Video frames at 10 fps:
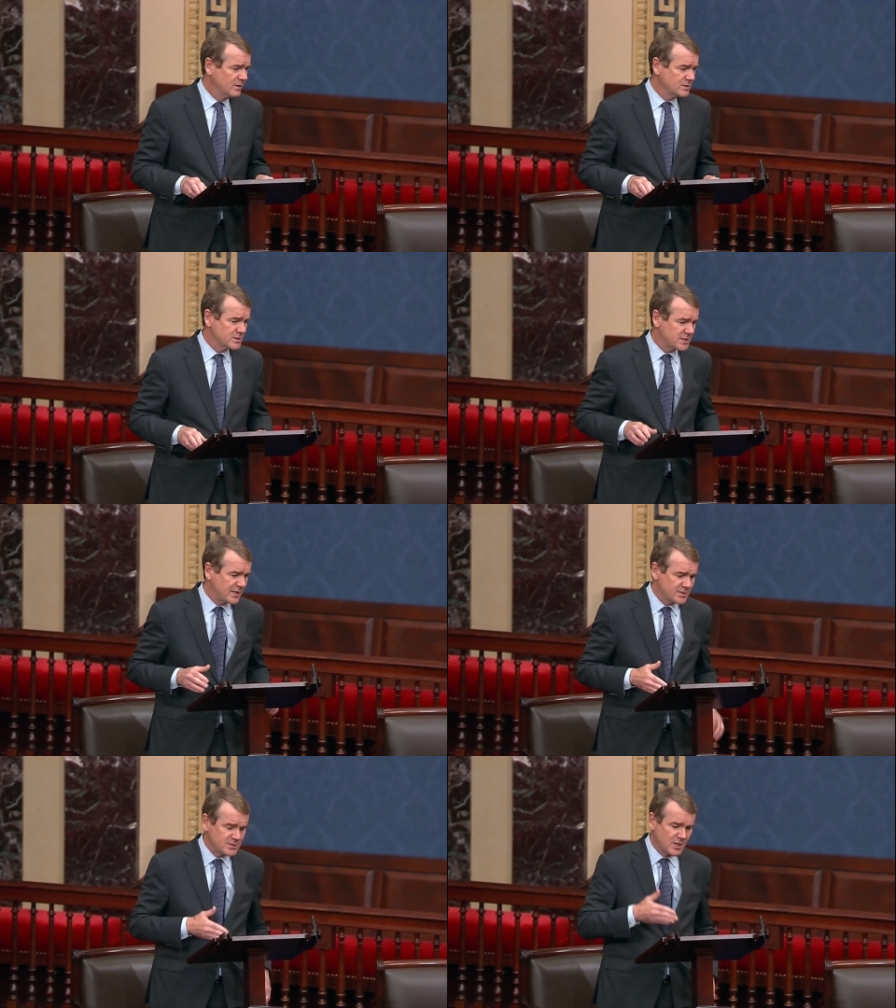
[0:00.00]
to set
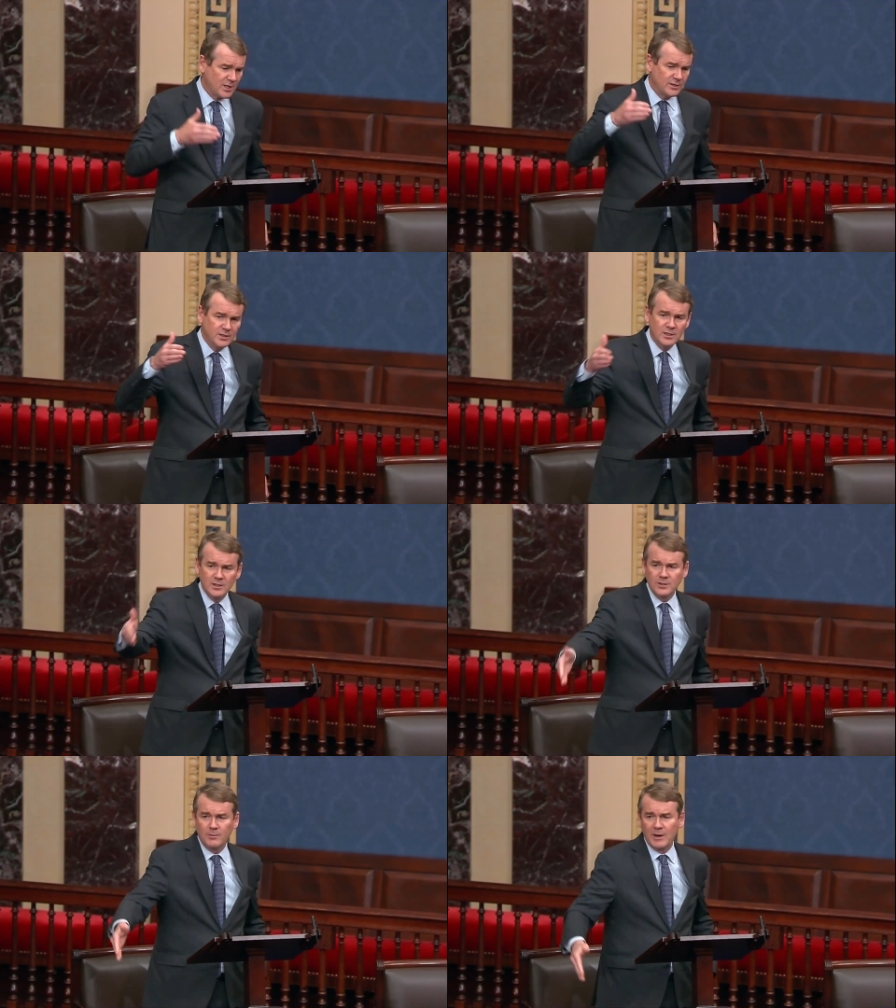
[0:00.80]
us on
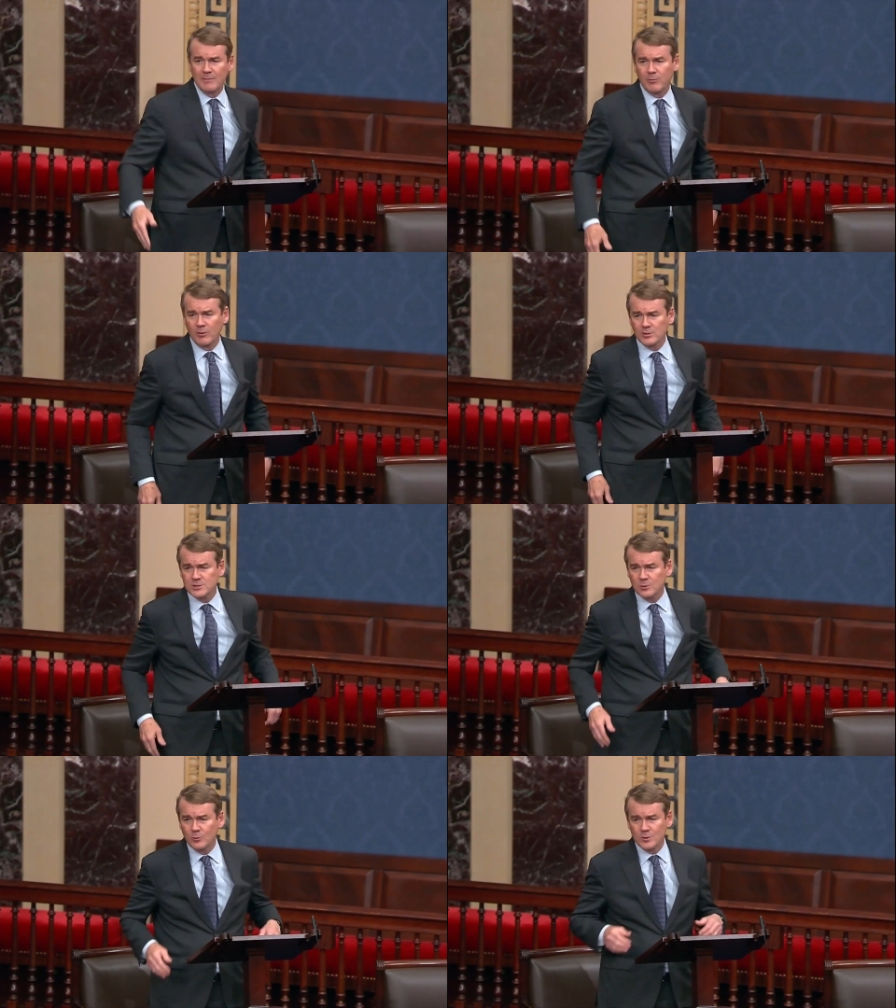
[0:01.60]
the
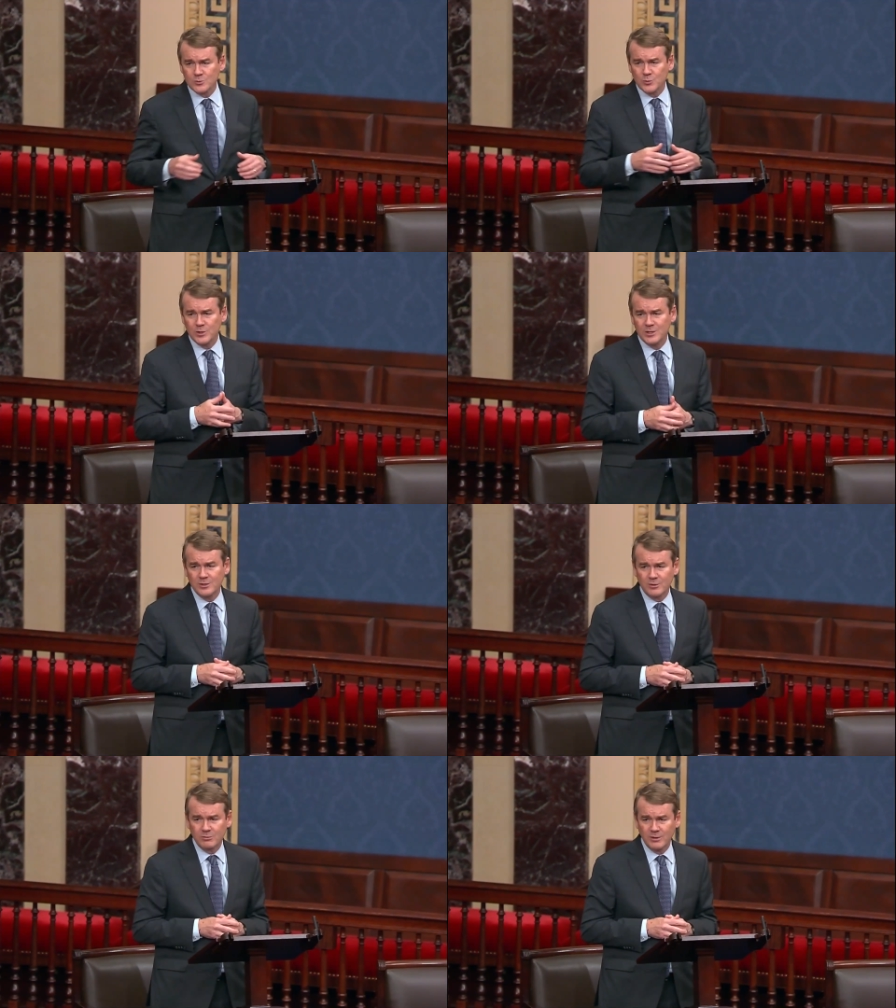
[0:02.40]
bipartisan course we need
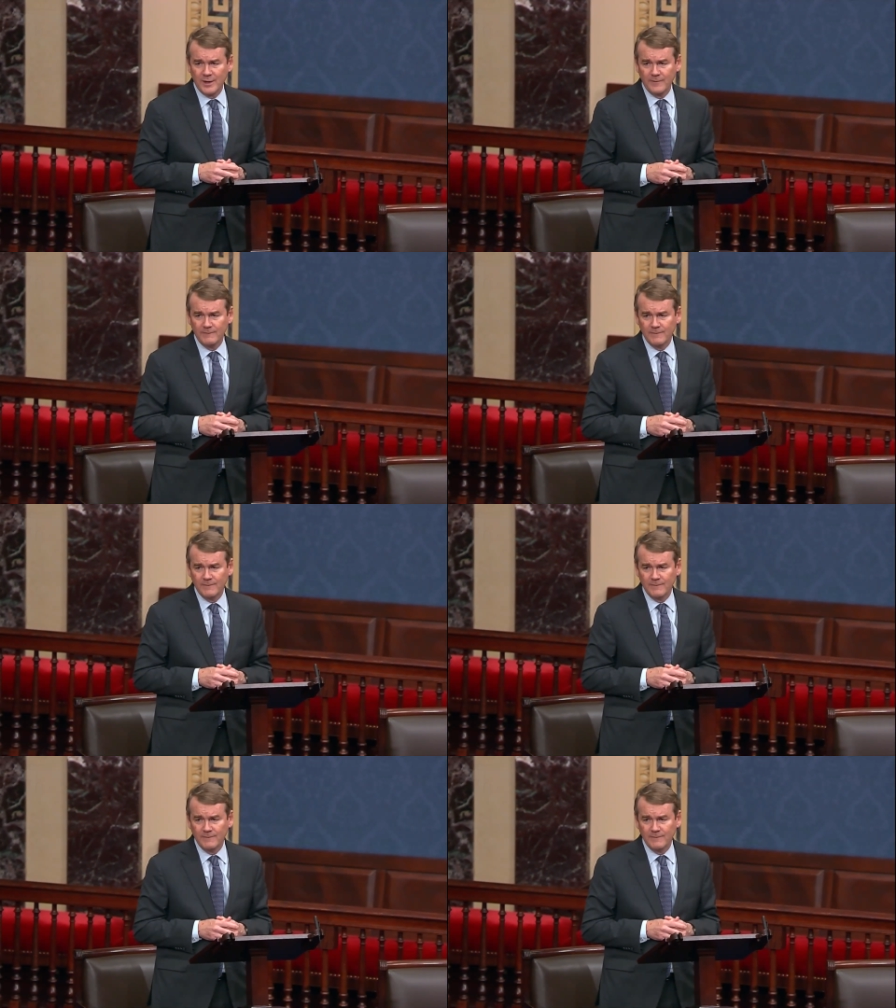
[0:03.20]
to create